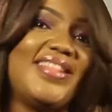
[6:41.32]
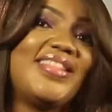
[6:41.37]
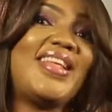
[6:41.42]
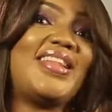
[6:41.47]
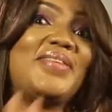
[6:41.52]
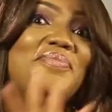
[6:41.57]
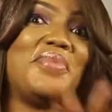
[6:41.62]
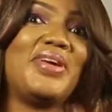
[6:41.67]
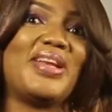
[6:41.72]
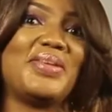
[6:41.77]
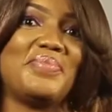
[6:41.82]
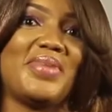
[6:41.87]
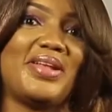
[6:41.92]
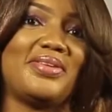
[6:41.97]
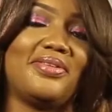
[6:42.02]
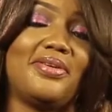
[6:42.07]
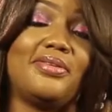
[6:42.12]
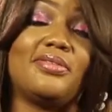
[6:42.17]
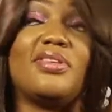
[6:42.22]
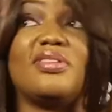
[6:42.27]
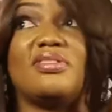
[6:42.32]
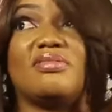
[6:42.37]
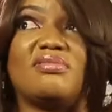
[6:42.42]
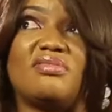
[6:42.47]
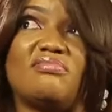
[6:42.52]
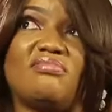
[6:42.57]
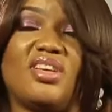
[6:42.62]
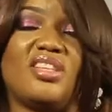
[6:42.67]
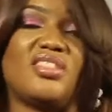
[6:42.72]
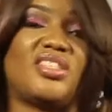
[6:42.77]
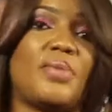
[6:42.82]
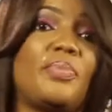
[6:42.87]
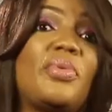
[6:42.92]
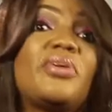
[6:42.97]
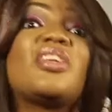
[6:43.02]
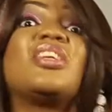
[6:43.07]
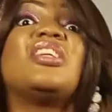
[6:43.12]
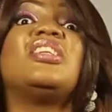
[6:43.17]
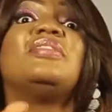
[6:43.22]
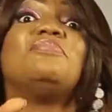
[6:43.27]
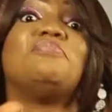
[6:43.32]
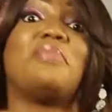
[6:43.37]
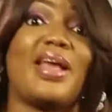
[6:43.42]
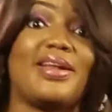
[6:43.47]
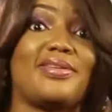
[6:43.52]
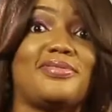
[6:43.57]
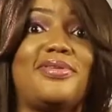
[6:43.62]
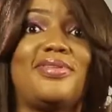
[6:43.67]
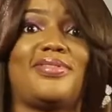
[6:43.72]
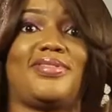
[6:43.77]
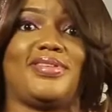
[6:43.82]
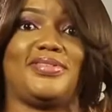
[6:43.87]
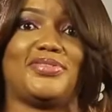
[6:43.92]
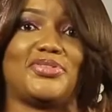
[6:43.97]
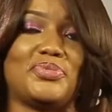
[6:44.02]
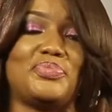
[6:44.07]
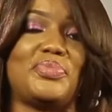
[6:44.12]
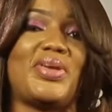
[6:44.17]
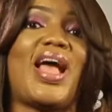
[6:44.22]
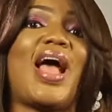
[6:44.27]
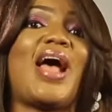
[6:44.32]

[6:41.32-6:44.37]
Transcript: that the money meant, although it meant, but it meant nothing to me.